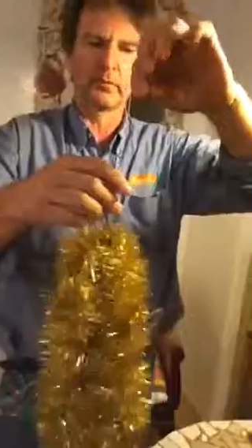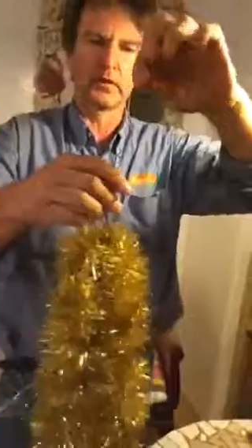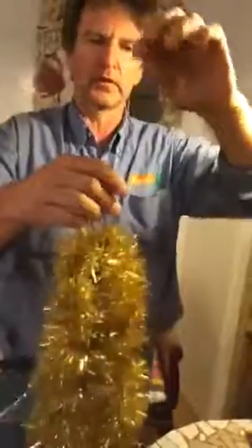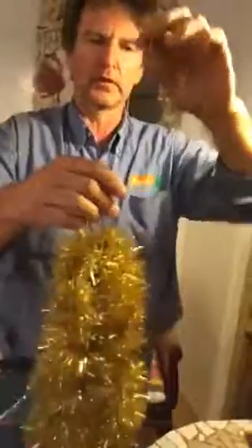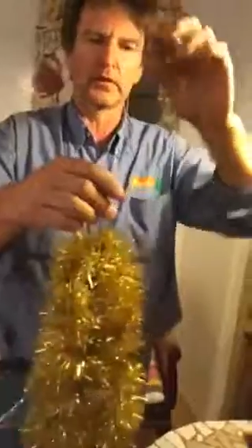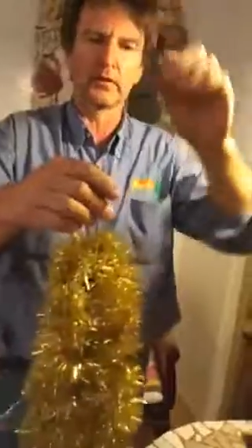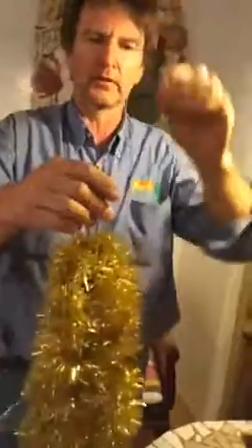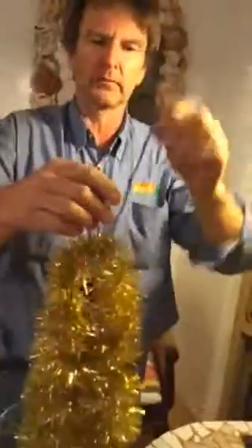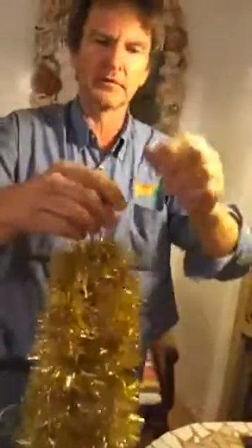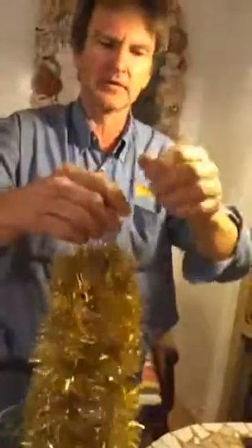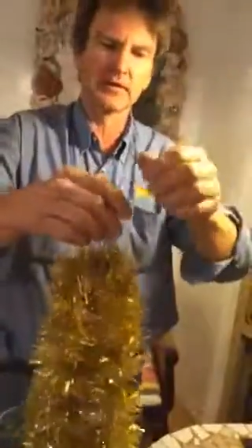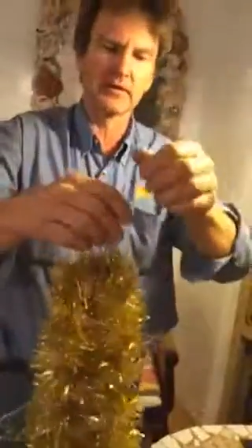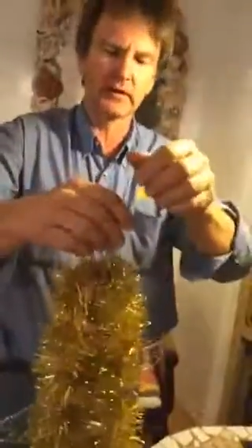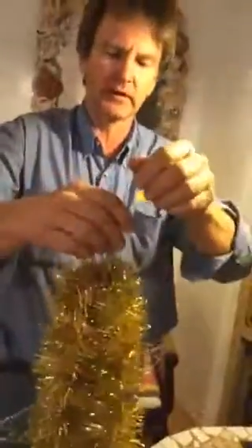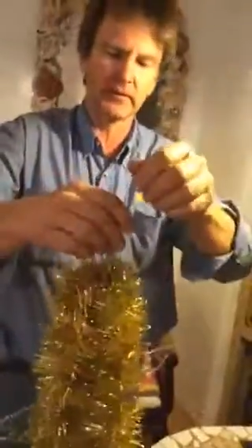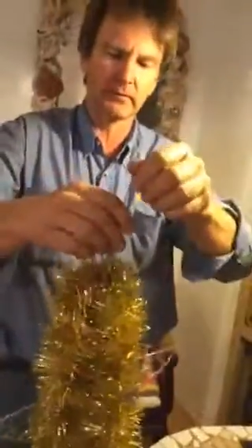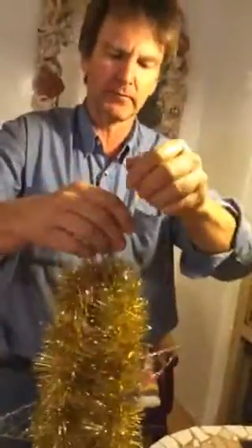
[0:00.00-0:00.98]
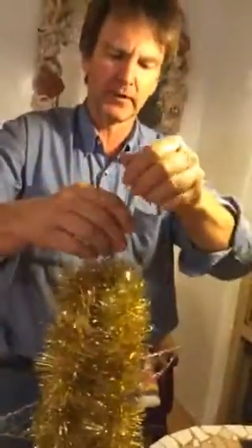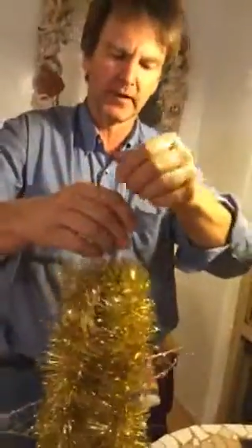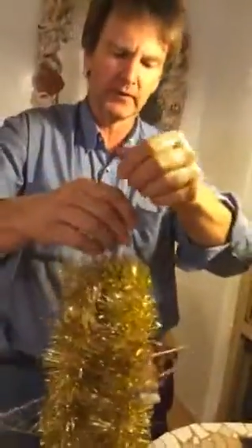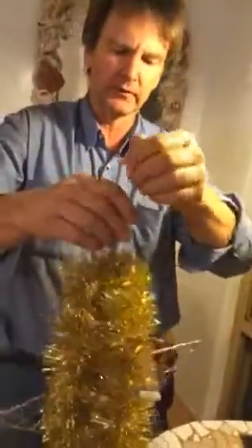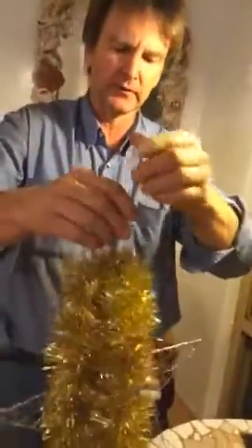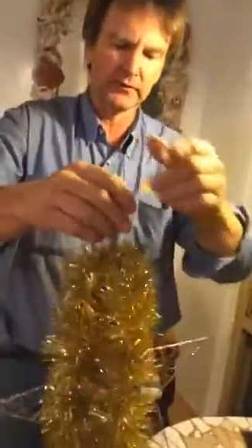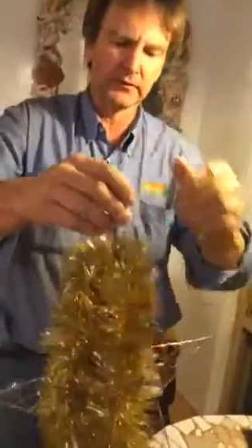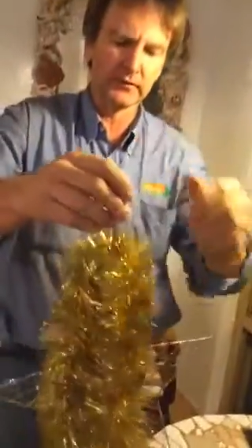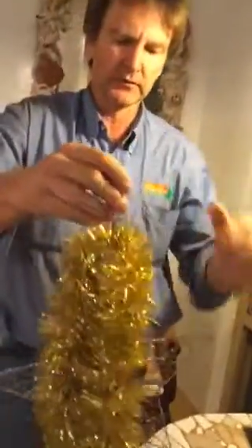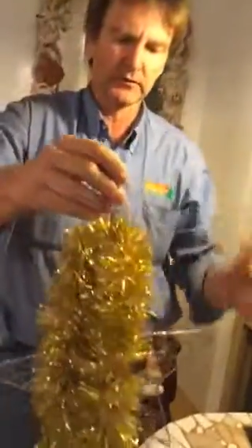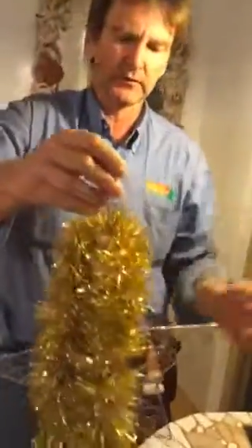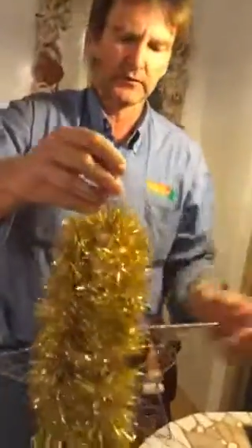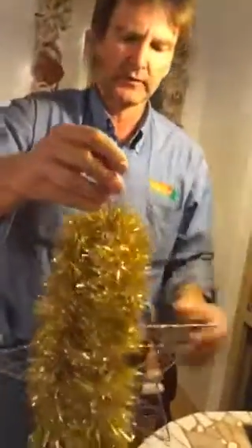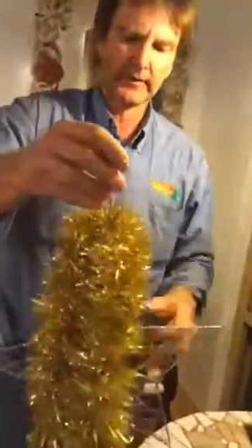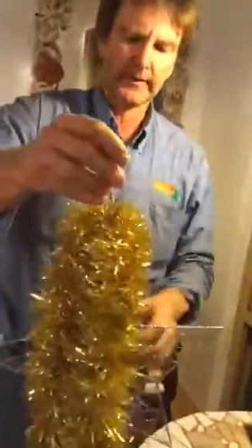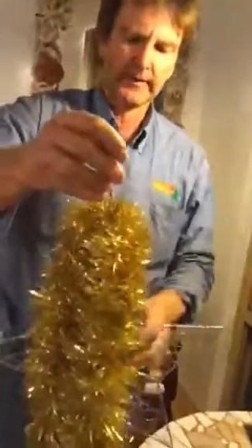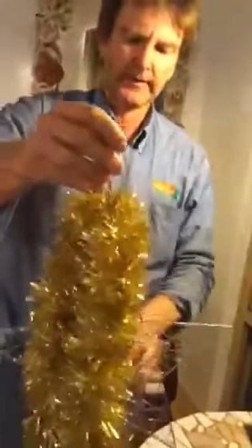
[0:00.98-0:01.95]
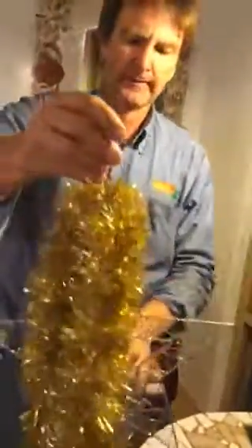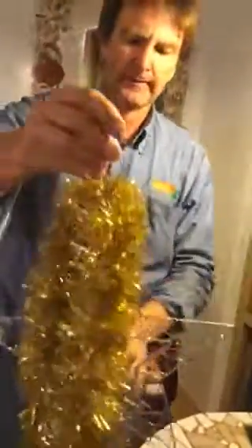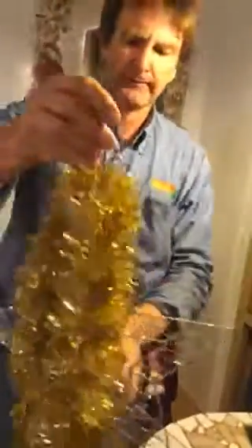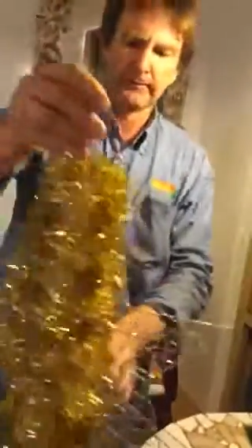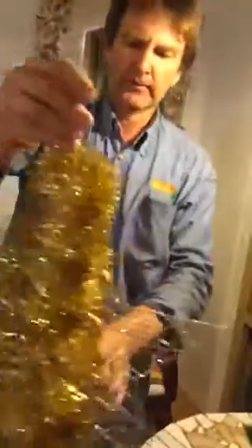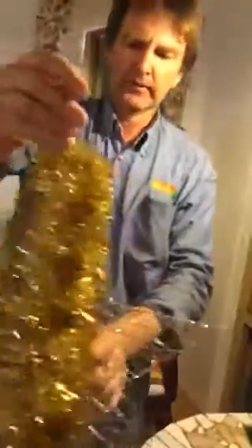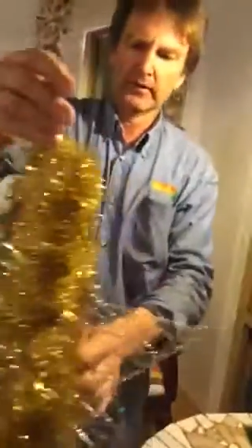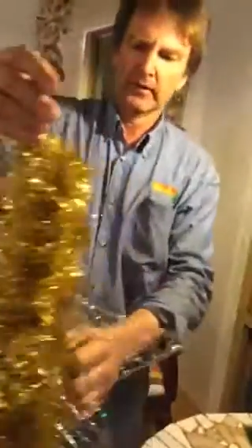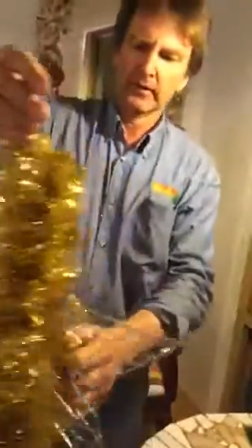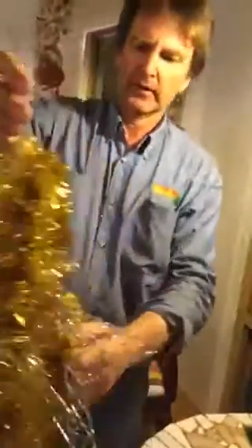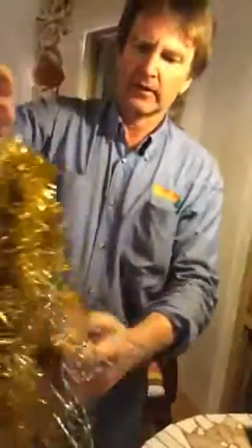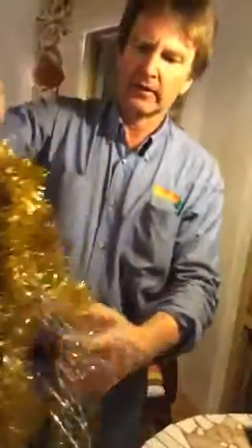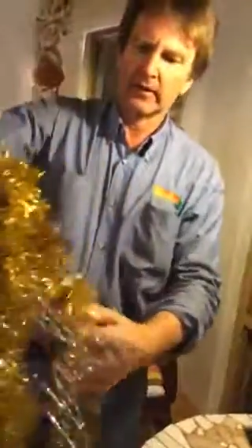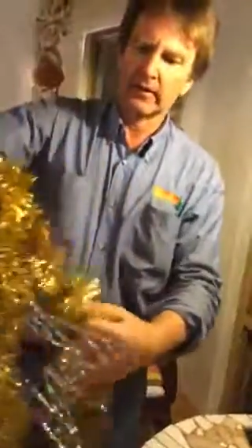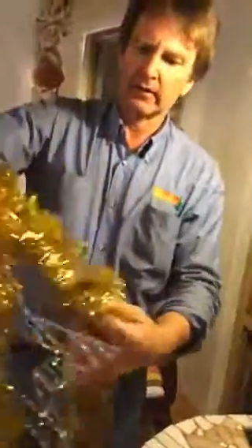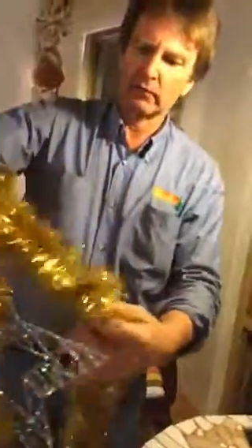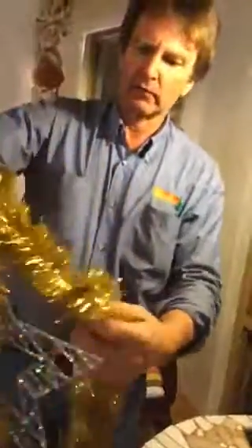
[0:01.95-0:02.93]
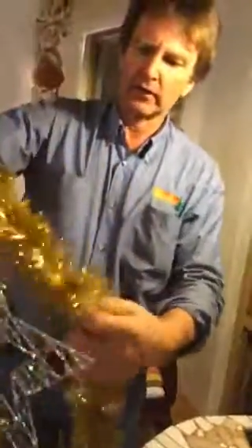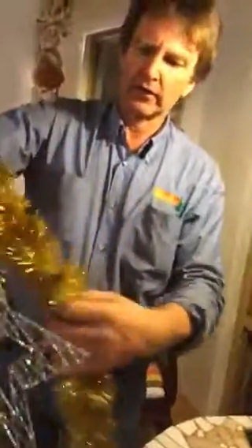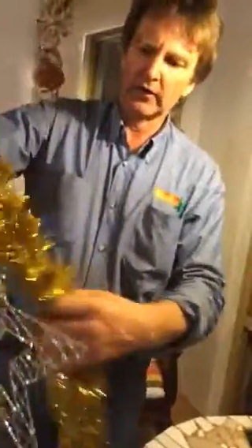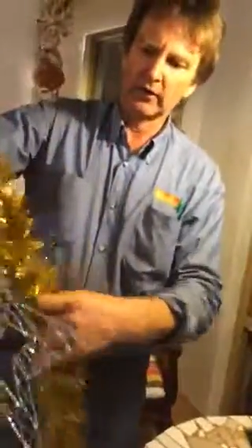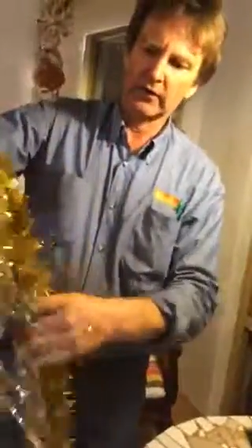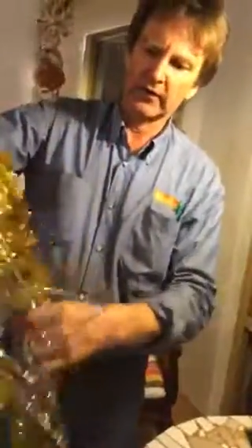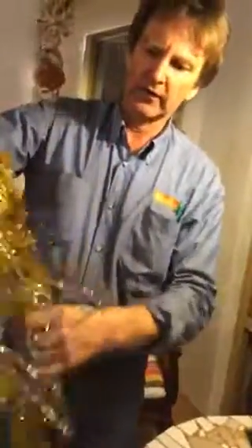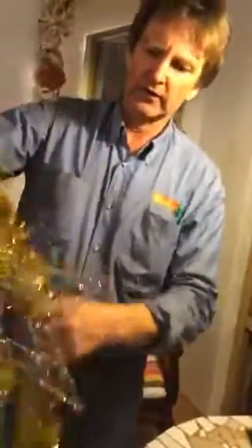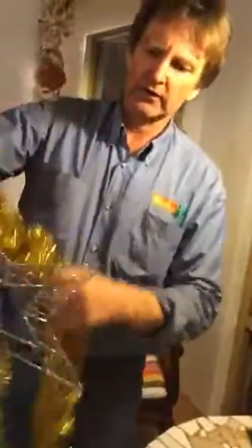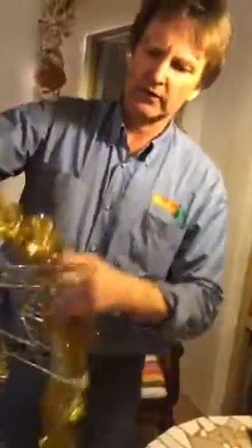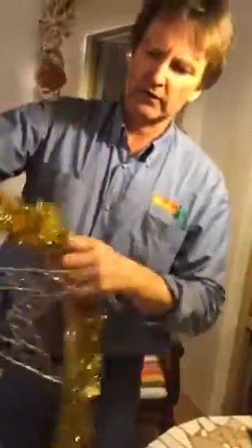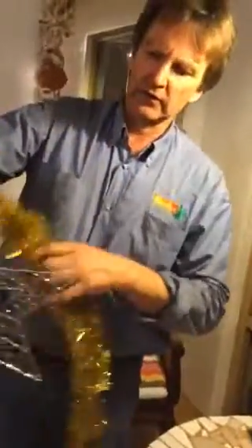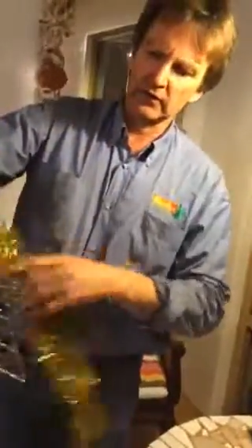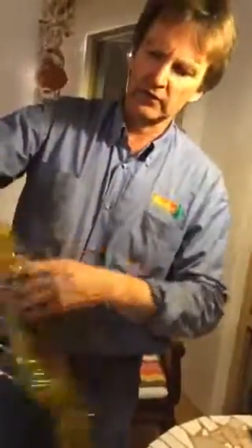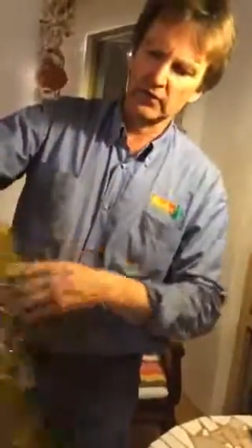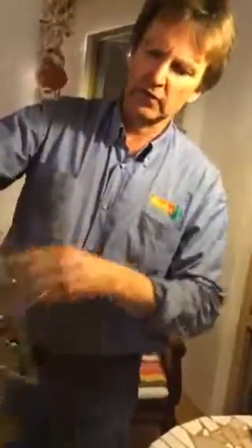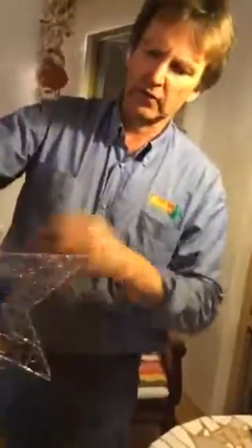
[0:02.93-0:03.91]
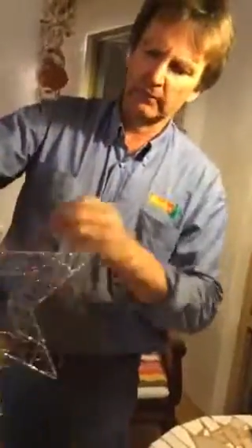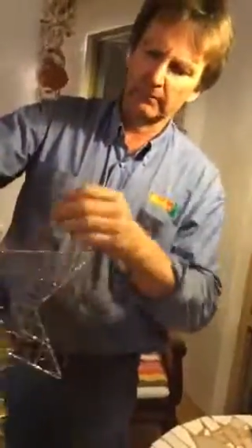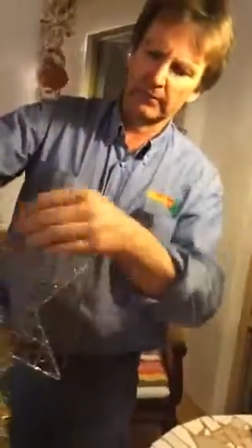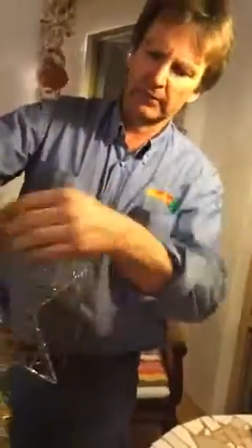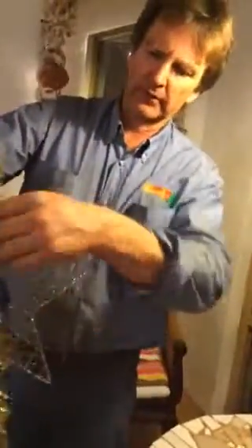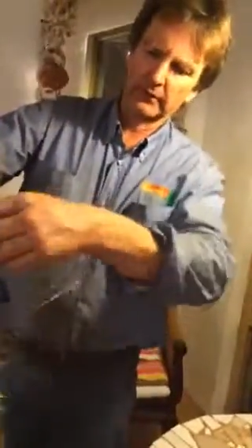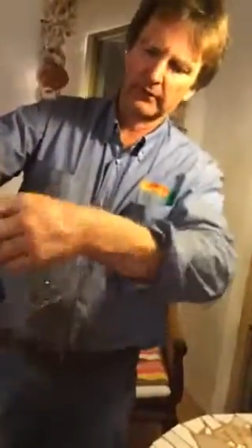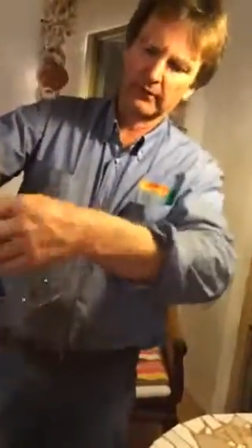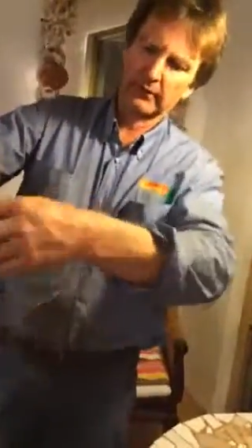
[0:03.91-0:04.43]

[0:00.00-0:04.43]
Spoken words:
the ceiling panels, and then when you get to the shop